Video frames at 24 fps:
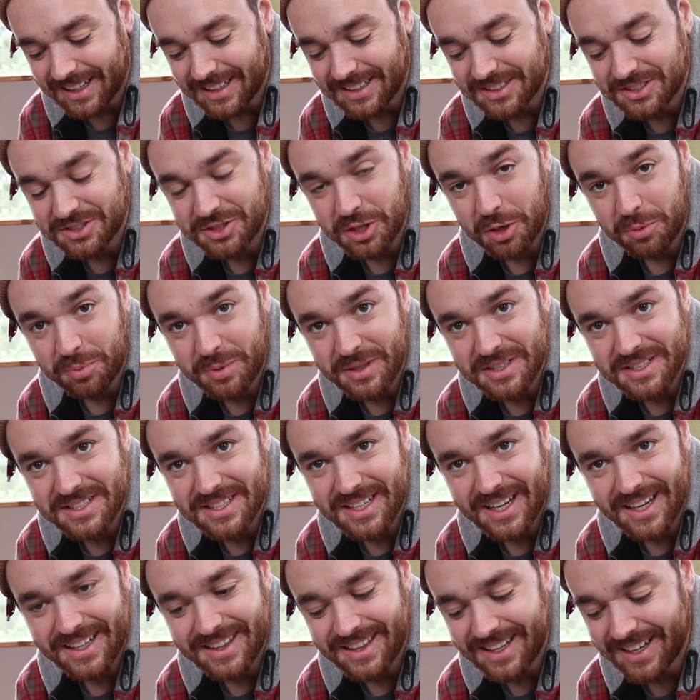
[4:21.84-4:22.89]
soap
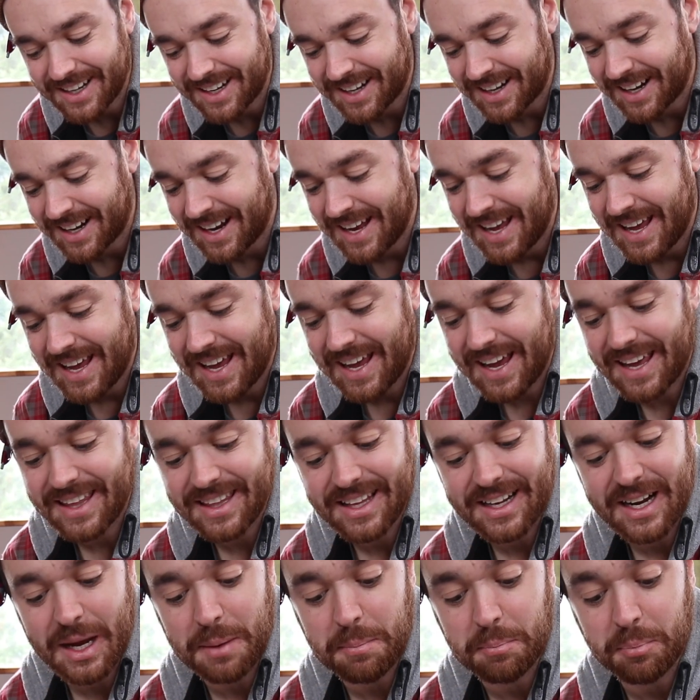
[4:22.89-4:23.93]
inside there, and
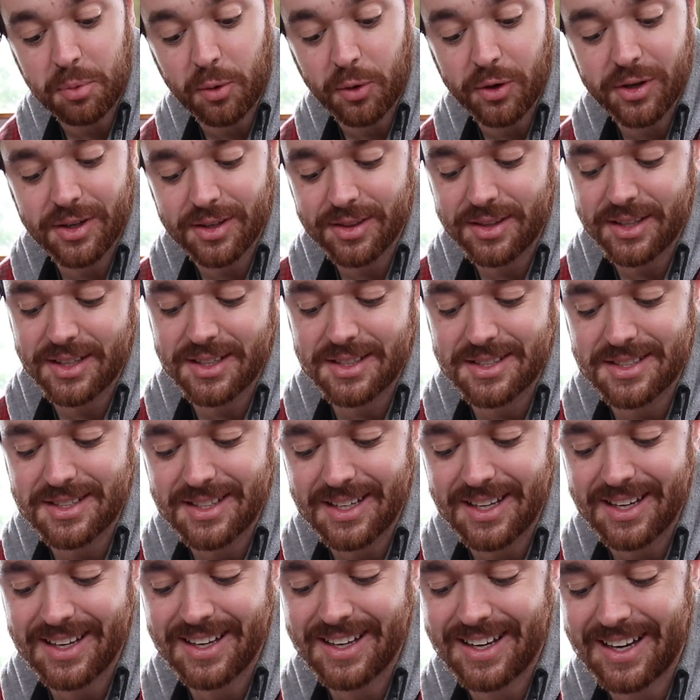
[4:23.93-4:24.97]
then I boiled this,
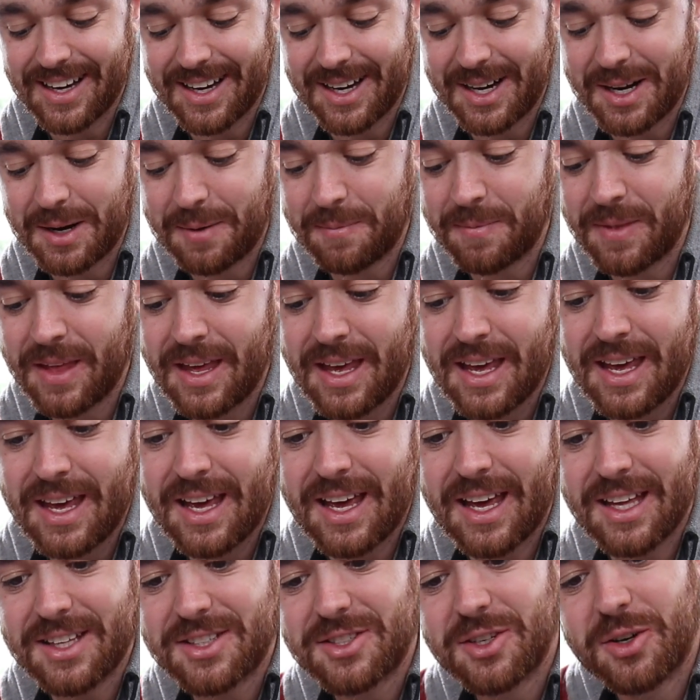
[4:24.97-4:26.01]
and
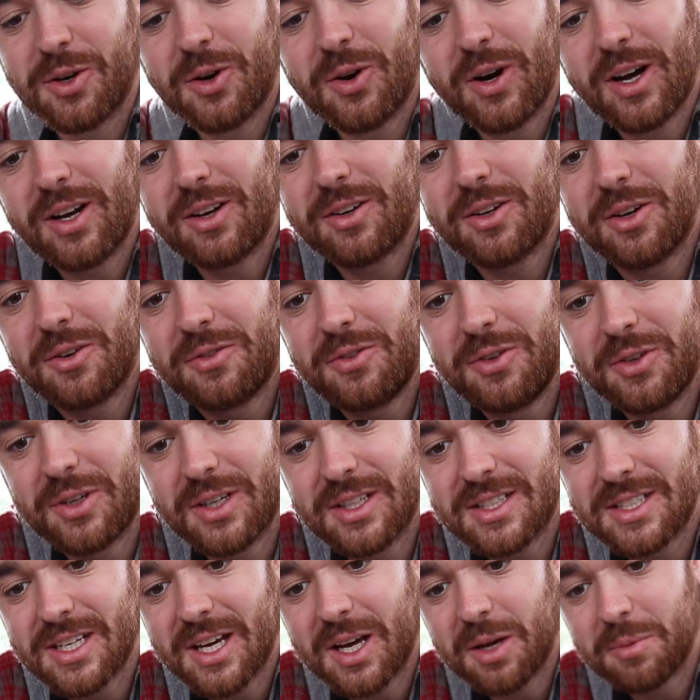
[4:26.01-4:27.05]
so I don't know if you
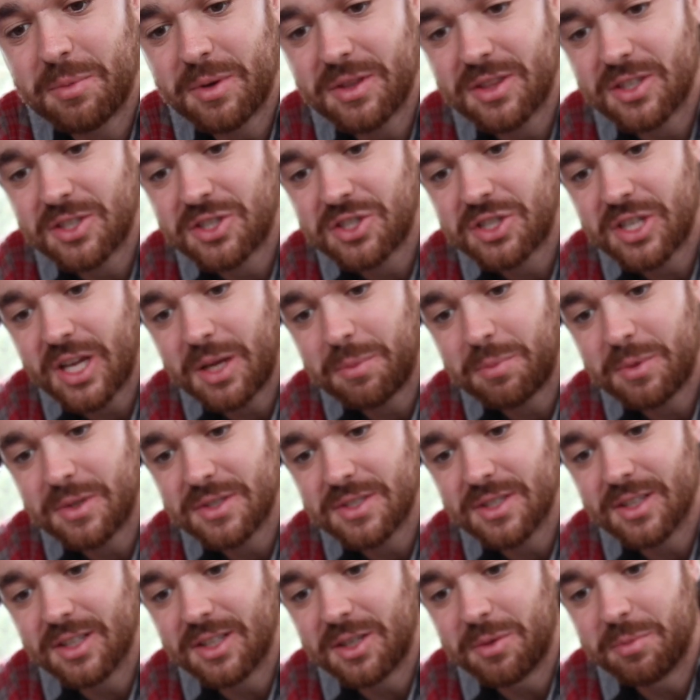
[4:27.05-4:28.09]
could tell, but the shape is
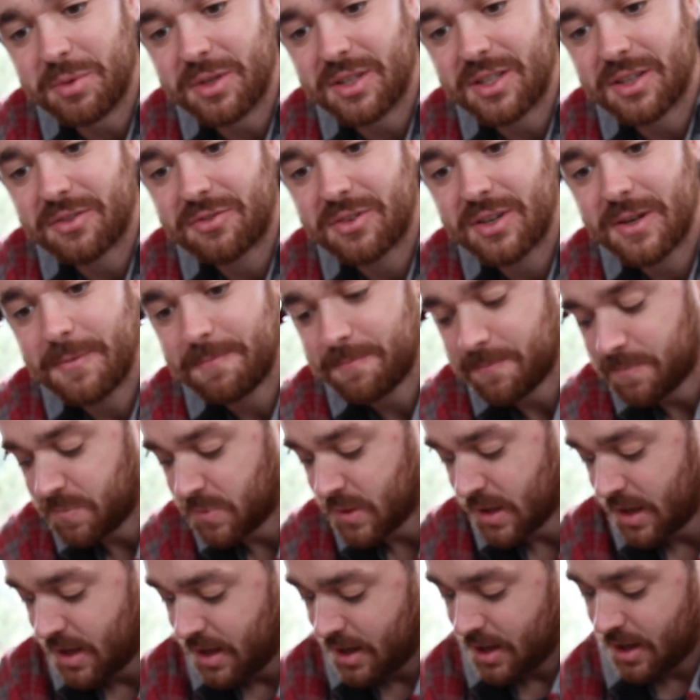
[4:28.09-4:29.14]
a little bit different,
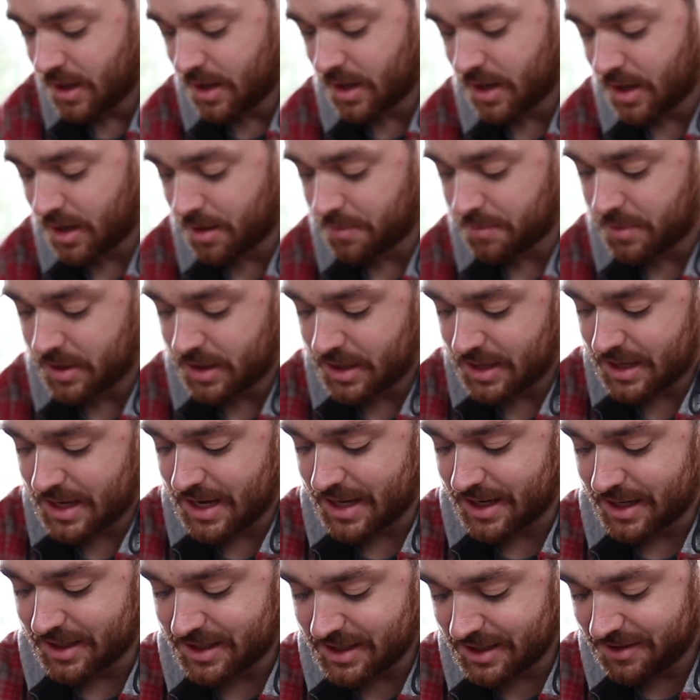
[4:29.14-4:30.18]
and
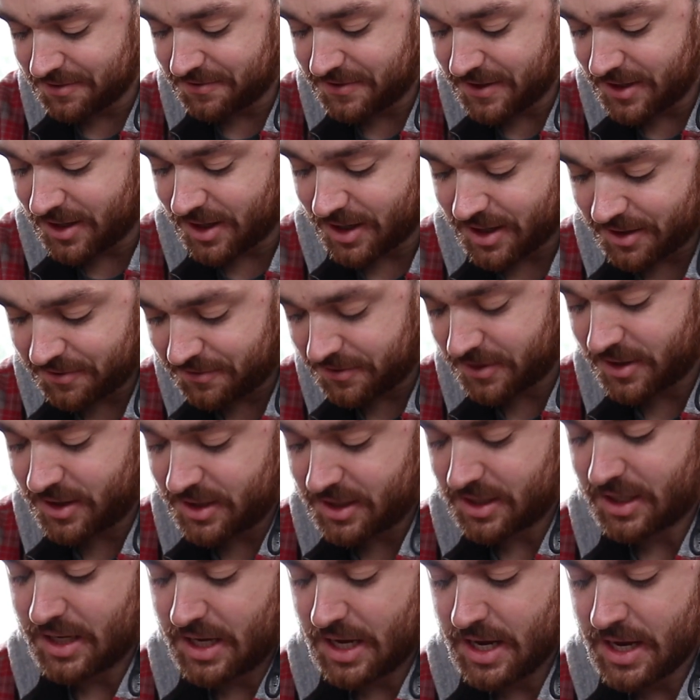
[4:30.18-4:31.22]
it didn't fit on at
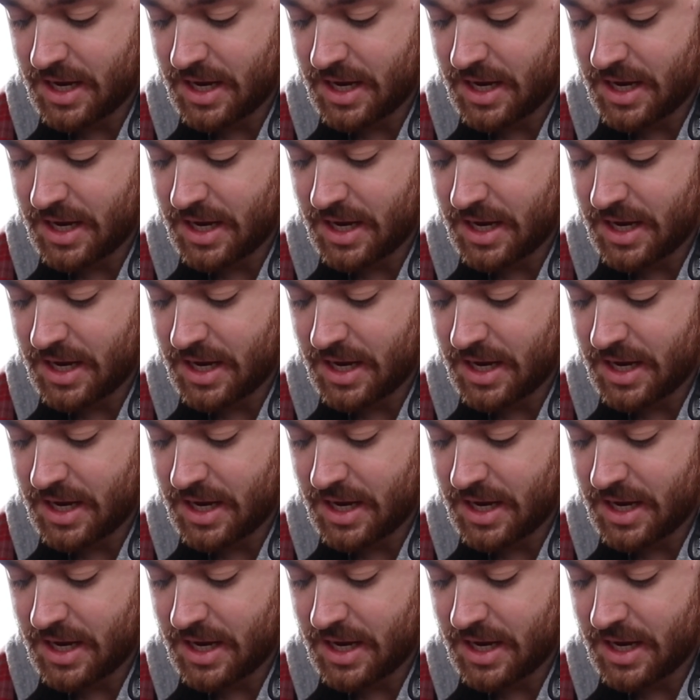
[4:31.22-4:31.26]
first,